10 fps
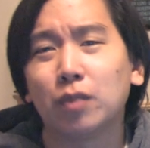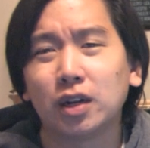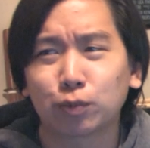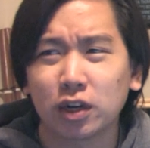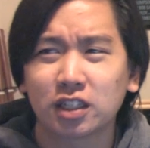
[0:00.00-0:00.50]
but
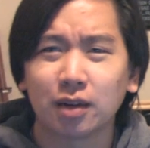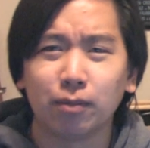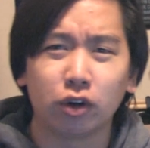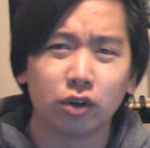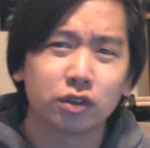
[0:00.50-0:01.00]
it's pretty
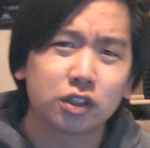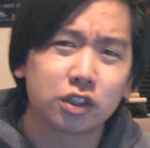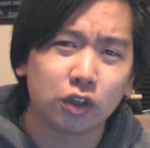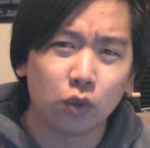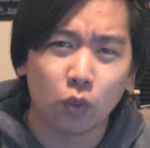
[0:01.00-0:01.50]
similar
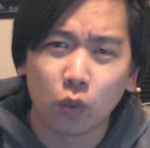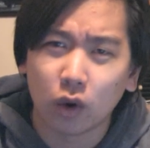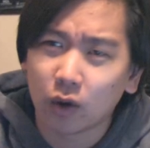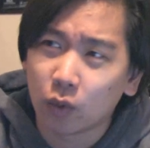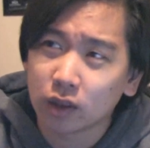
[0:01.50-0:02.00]
to
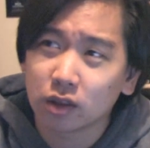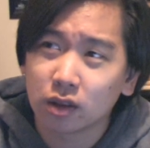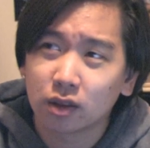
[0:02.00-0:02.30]
what